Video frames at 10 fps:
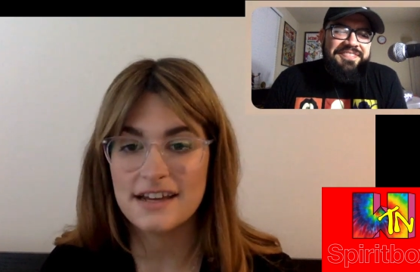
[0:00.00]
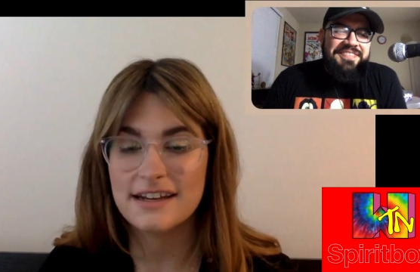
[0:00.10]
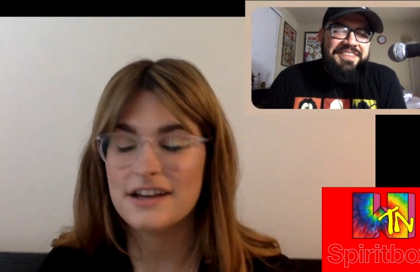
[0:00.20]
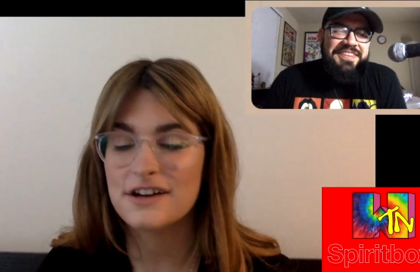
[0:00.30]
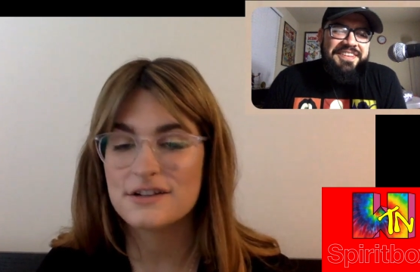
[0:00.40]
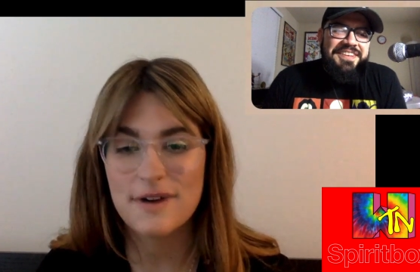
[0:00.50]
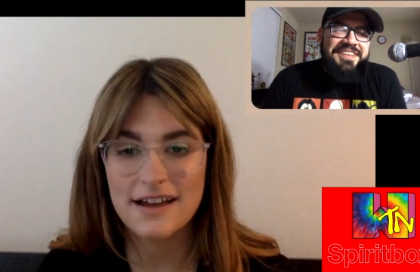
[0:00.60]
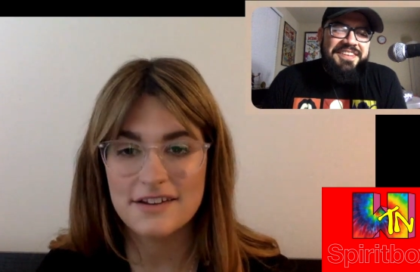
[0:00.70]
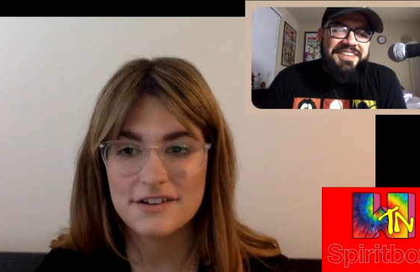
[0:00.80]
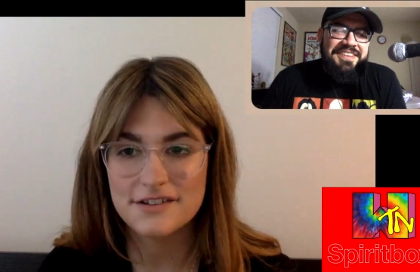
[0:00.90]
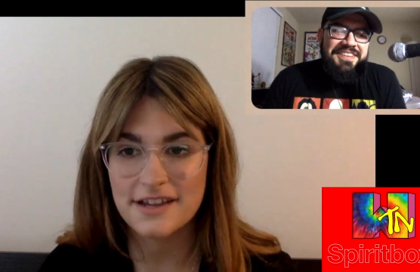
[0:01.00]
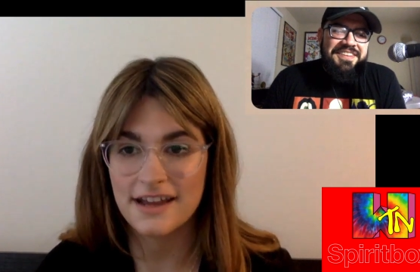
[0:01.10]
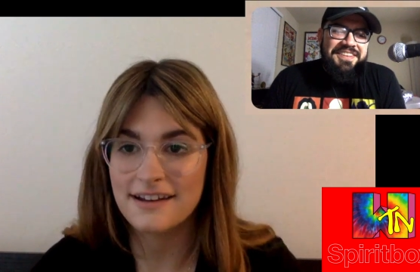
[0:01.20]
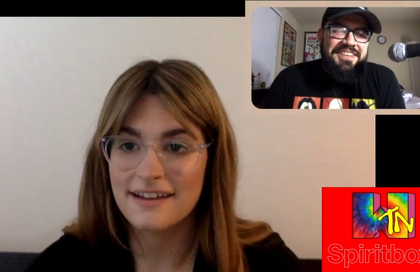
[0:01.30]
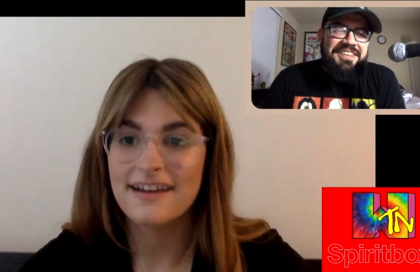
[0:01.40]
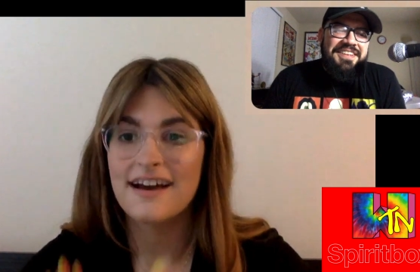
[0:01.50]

Speaker 1: and here's why I understand.